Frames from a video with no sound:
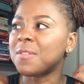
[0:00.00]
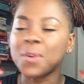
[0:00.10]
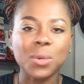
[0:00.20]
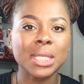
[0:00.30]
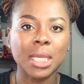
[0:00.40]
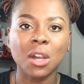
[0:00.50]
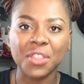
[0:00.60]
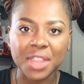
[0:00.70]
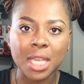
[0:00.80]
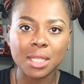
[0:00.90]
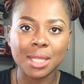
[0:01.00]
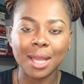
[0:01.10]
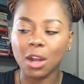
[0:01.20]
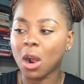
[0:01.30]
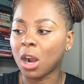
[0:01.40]
focusing on things
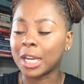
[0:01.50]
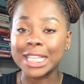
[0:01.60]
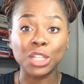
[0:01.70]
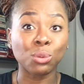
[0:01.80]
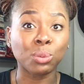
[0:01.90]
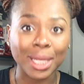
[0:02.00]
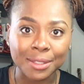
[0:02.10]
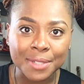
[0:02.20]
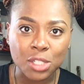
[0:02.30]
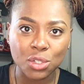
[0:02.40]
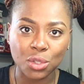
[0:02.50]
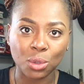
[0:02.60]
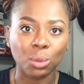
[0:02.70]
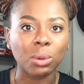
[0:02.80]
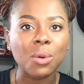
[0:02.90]
that are irrelevant to the
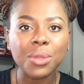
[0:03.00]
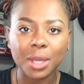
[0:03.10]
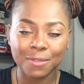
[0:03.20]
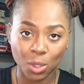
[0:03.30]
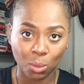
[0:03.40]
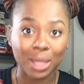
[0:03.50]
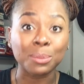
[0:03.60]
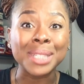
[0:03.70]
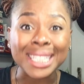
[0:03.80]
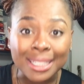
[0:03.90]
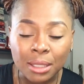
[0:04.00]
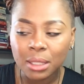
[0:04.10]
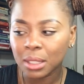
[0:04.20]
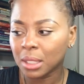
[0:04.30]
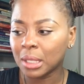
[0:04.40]
growth of your well being
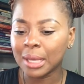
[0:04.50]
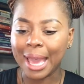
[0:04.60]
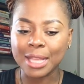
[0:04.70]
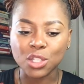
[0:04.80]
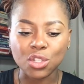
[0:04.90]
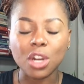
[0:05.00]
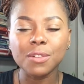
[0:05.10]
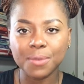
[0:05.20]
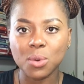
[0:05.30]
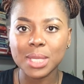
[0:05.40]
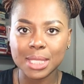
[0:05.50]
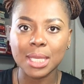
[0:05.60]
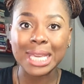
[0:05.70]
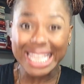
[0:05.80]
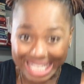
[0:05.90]
and start
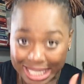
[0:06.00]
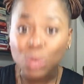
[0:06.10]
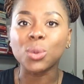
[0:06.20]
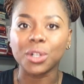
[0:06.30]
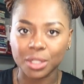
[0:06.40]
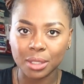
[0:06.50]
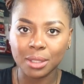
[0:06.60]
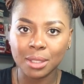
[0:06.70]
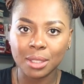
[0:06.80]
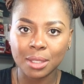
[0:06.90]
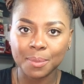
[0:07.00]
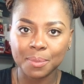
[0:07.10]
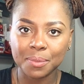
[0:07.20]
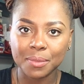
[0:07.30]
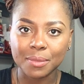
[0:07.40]
focusing inward.
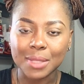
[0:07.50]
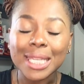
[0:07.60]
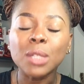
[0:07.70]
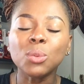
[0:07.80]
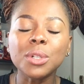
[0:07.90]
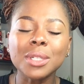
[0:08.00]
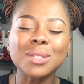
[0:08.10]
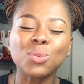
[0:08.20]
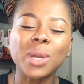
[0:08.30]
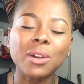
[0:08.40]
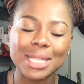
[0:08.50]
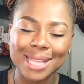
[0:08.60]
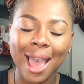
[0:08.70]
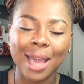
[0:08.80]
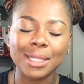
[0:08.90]
Inward is where it's
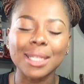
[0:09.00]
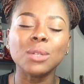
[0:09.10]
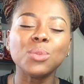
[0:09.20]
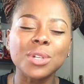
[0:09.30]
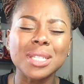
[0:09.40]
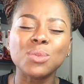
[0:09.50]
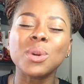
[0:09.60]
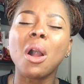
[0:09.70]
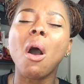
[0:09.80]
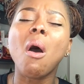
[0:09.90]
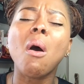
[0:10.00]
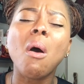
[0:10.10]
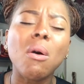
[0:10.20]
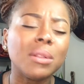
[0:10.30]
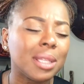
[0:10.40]
at, inward is where
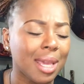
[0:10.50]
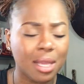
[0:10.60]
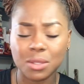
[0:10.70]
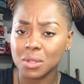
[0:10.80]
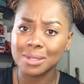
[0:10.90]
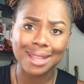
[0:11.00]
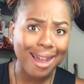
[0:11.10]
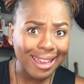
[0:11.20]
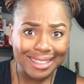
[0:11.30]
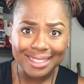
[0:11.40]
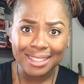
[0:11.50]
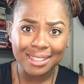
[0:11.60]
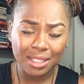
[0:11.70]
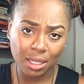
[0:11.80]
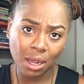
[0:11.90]
all the answers lie.
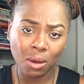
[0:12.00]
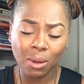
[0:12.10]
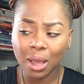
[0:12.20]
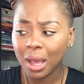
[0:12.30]
You know,